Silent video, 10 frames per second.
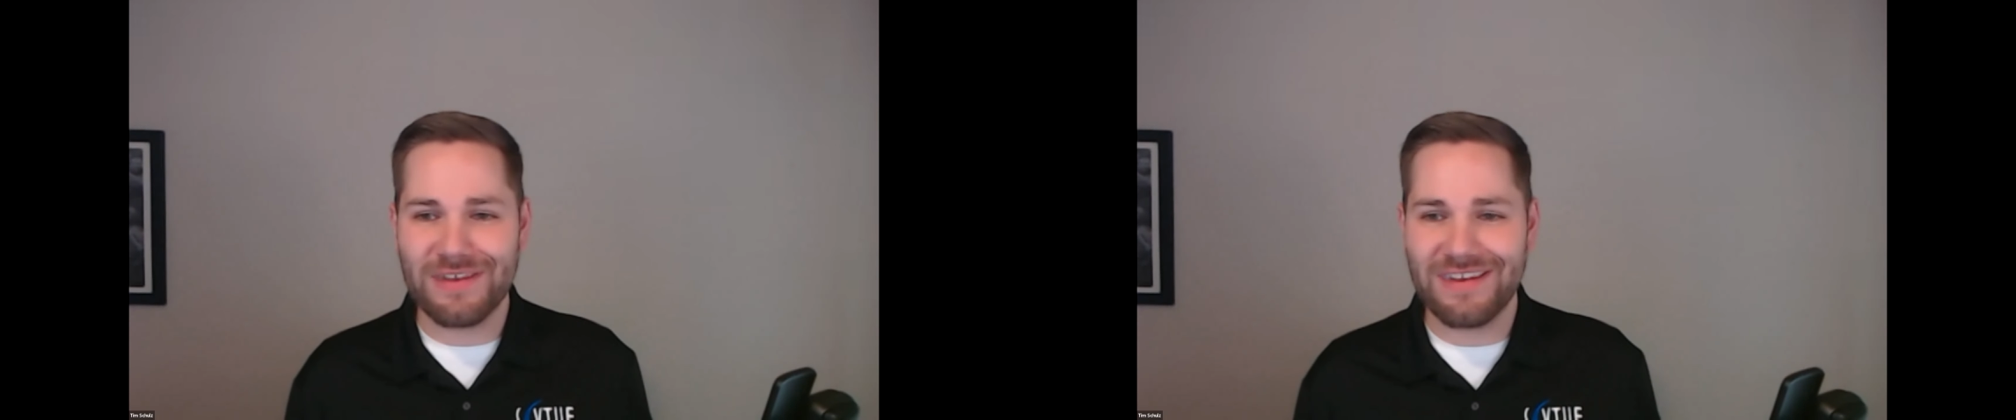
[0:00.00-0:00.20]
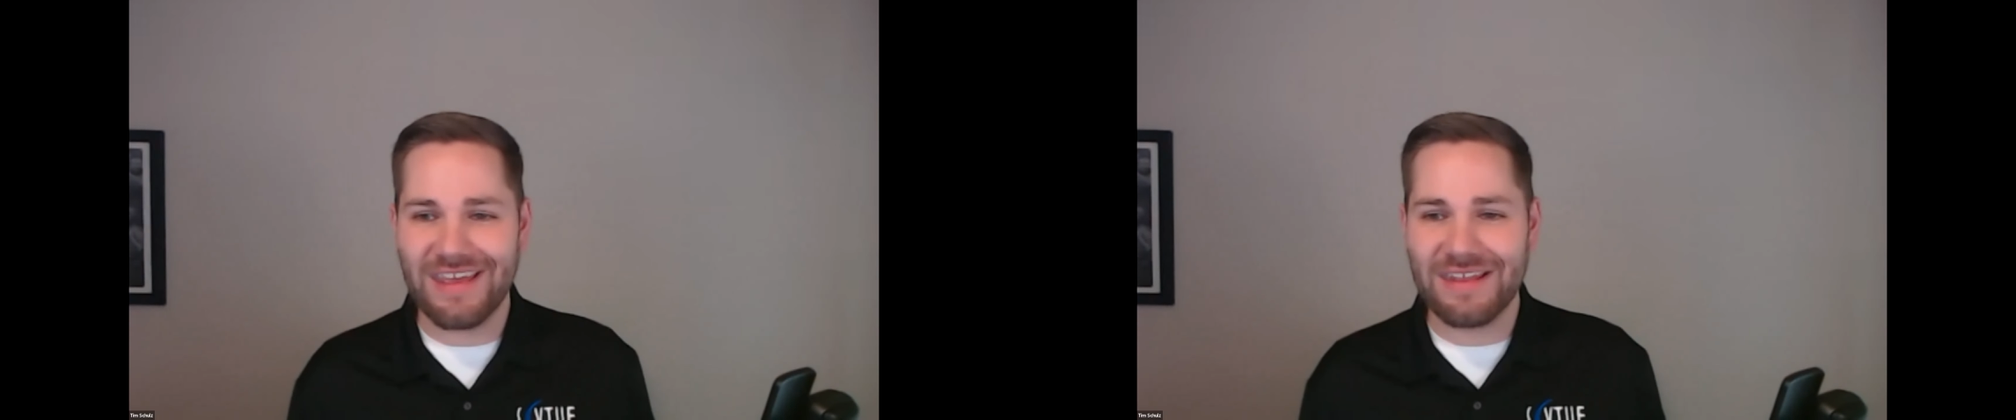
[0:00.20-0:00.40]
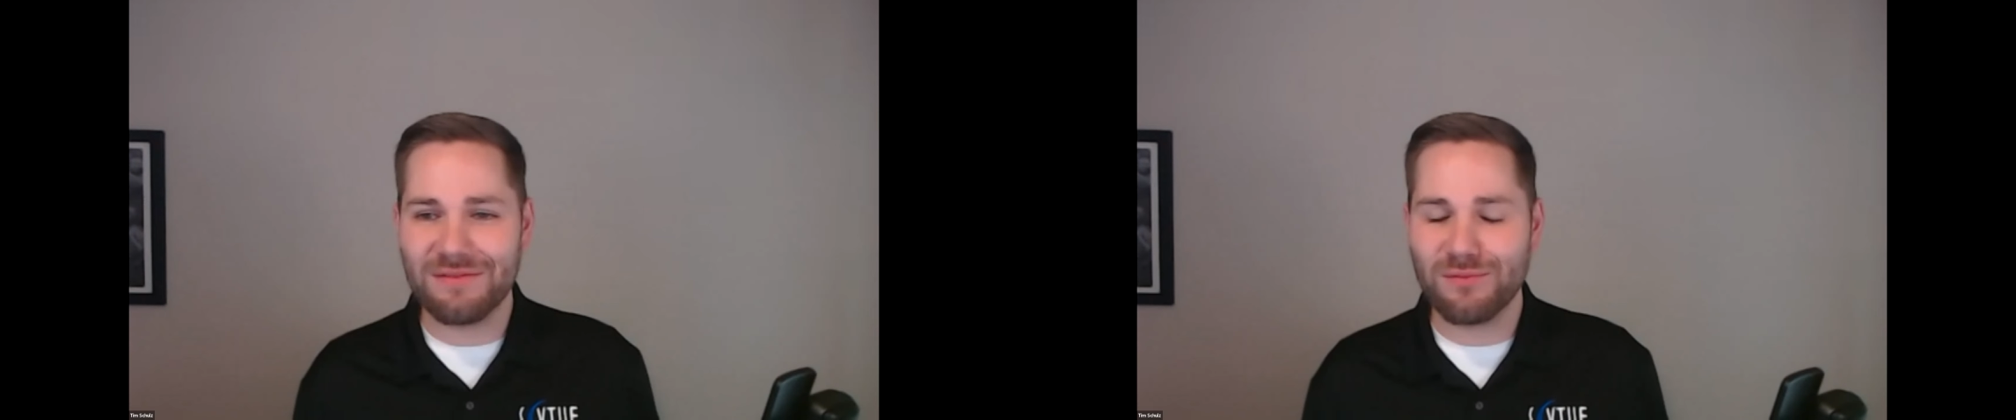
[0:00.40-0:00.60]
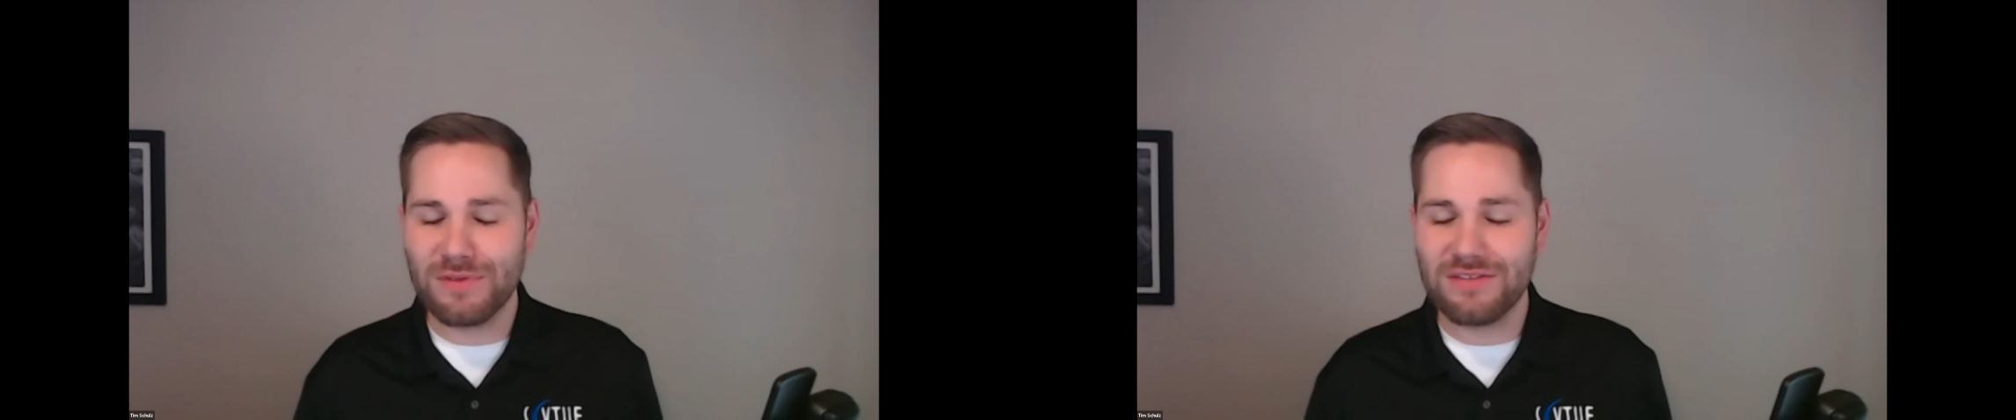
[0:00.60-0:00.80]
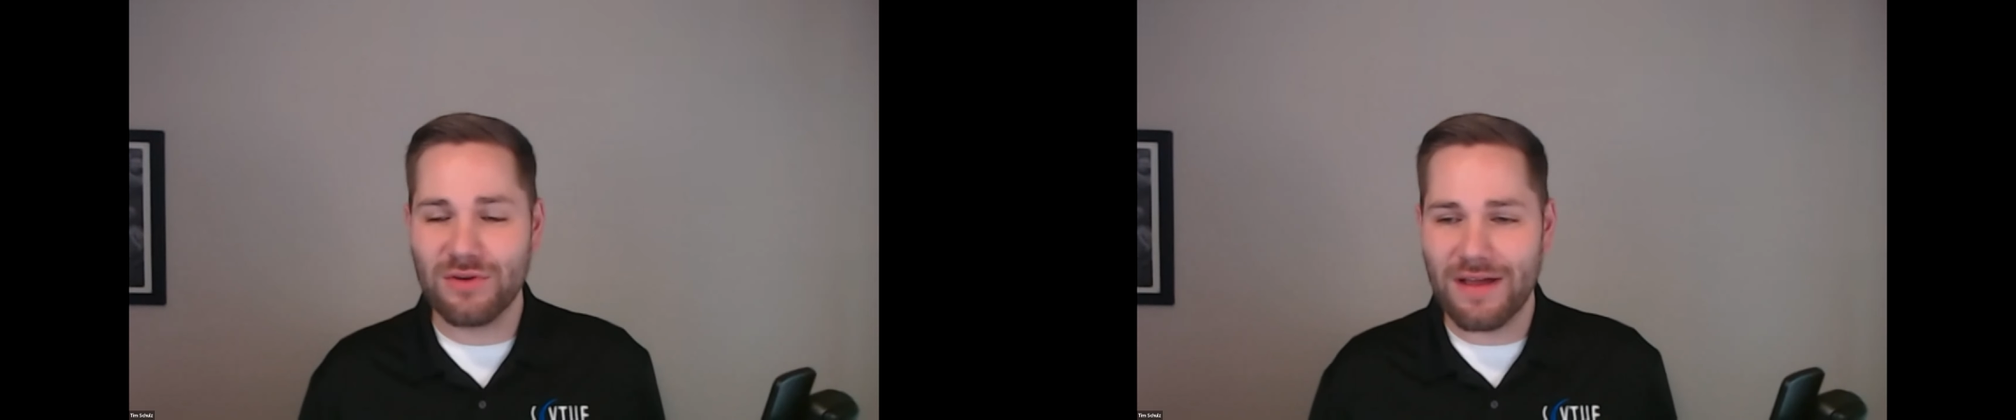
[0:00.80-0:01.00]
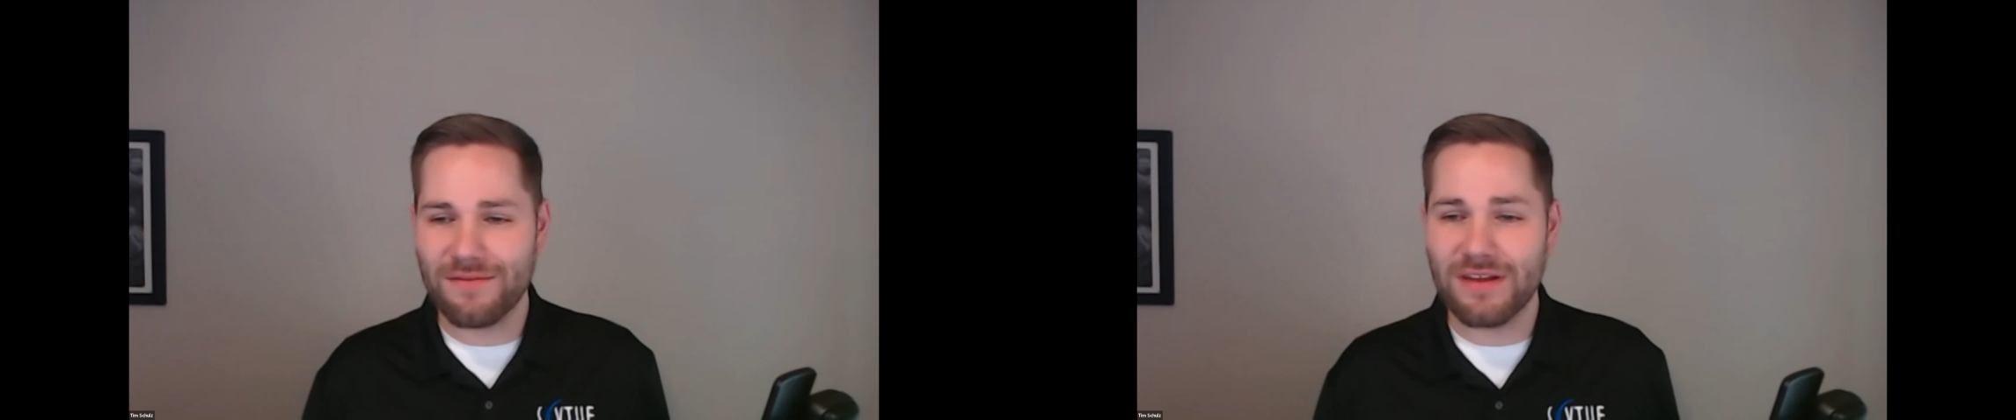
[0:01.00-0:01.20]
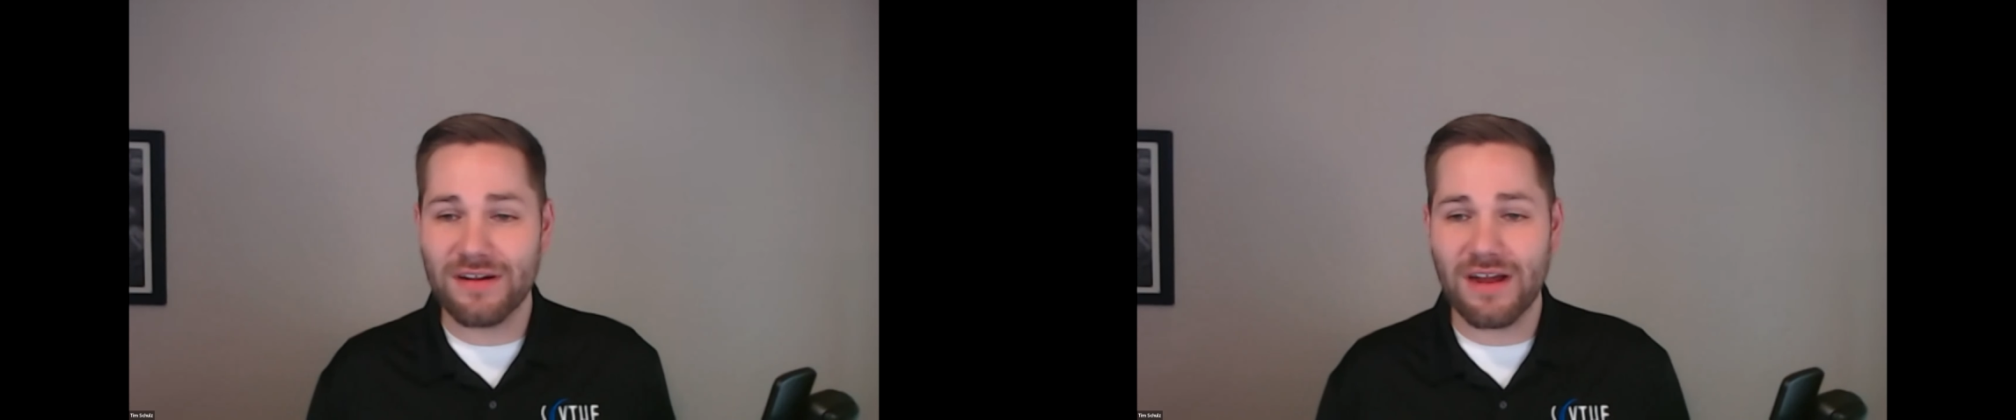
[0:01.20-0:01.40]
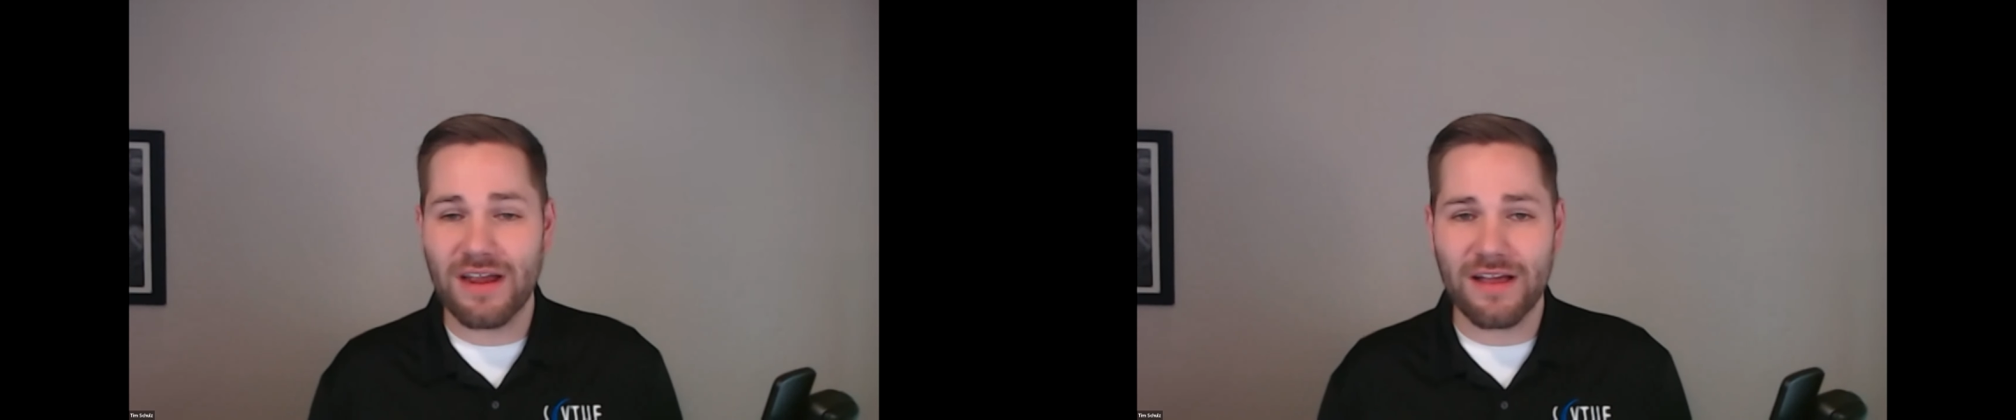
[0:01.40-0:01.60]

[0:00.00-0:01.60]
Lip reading: and we do have here